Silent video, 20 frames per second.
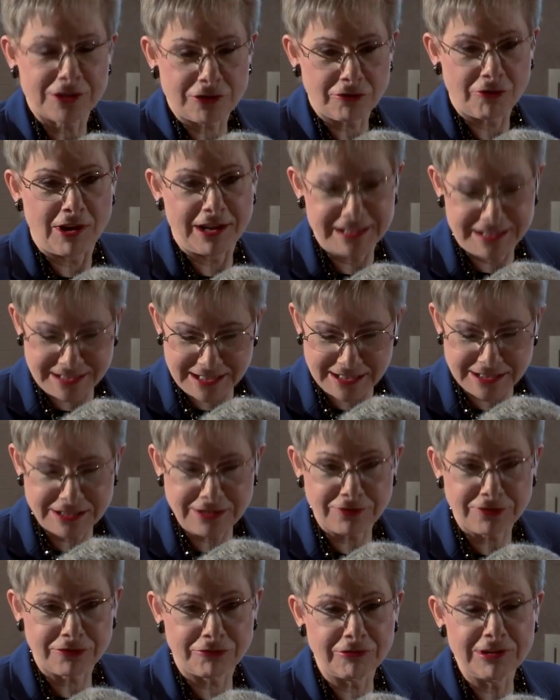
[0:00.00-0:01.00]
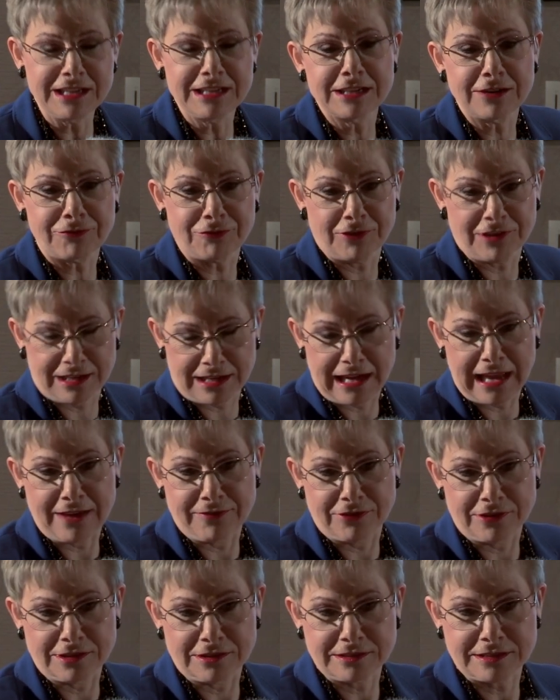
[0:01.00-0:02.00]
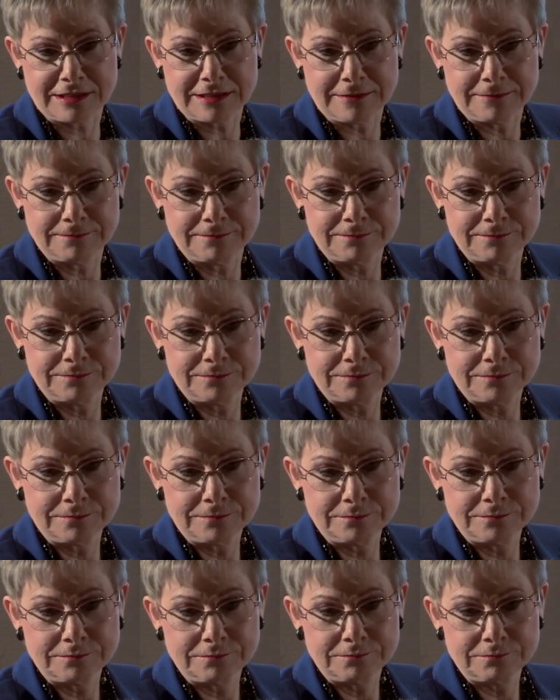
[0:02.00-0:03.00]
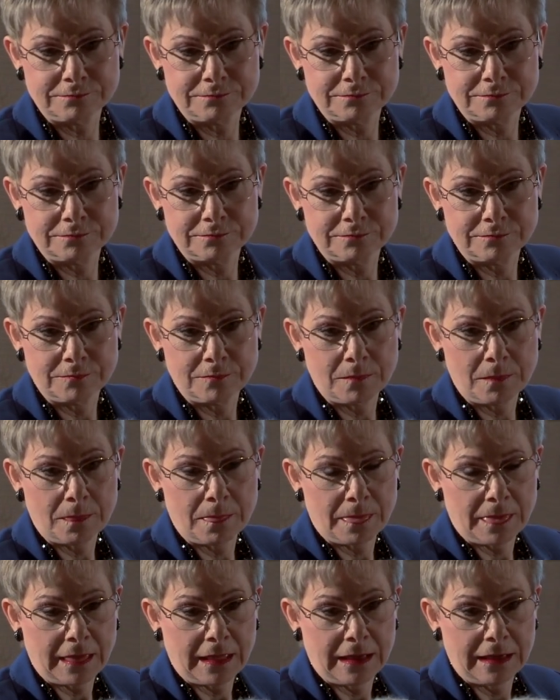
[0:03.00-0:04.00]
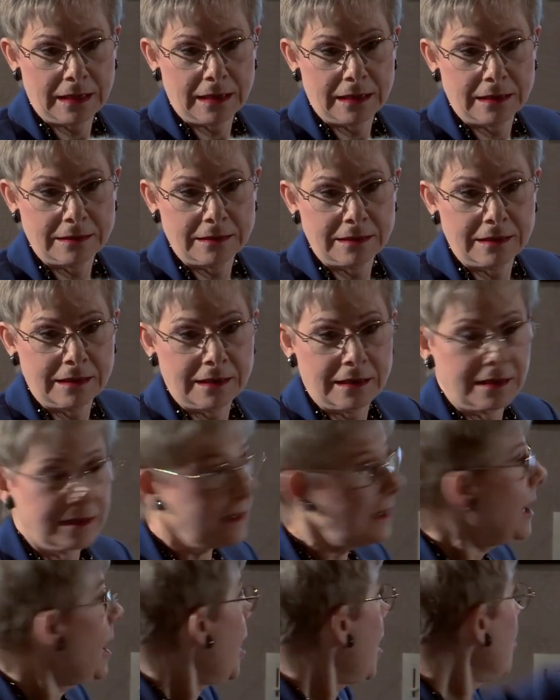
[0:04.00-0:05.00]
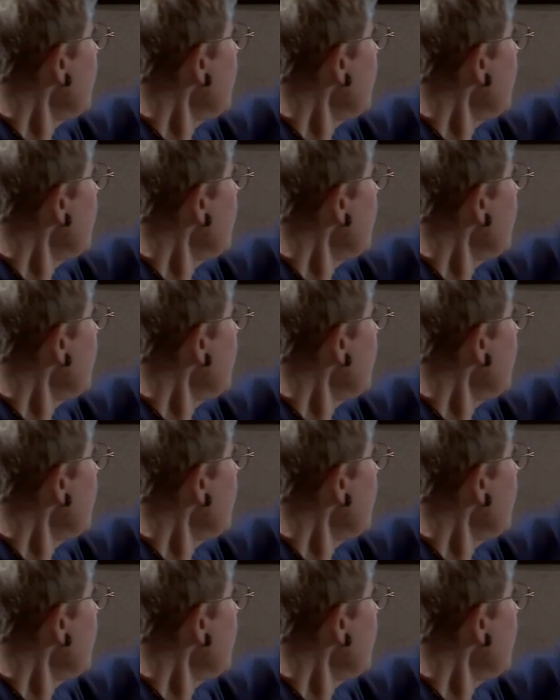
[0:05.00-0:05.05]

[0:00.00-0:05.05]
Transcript: a crisis of three different levels? Um, the individual that encounters the crisis.